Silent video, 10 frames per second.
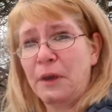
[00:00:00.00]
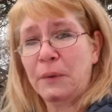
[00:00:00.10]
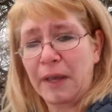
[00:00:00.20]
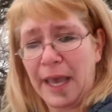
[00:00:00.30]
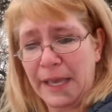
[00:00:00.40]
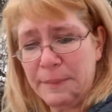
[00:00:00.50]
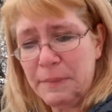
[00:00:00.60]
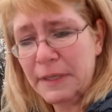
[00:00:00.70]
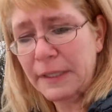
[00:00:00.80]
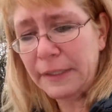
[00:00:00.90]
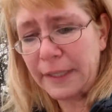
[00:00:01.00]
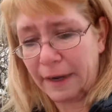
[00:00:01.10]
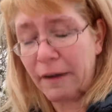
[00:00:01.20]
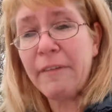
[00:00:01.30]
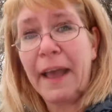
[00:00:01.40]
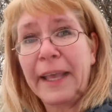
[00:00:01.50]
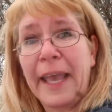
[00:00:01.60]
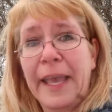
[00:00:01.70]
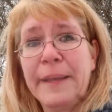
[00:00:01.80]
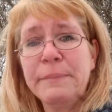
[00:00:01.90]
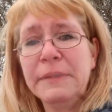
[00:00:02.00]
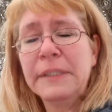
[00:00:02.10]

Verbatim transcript: Fiona came, and our vet came.